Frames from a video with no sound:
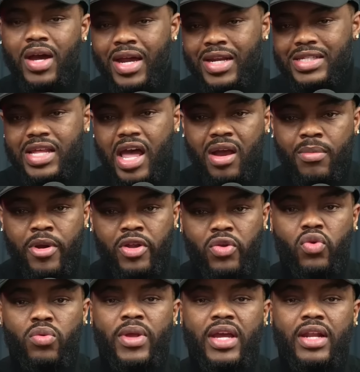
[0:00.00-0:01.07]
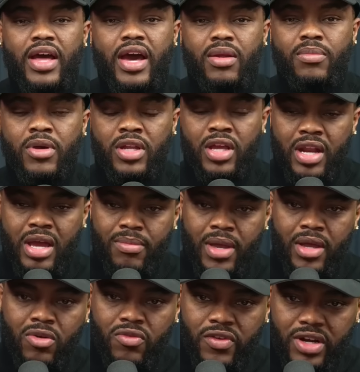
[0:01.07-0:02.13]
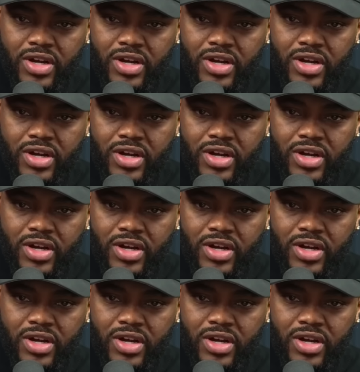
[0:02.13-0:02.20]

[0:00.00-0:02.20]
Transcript: On the stock market, you can make a lot of money, and I made over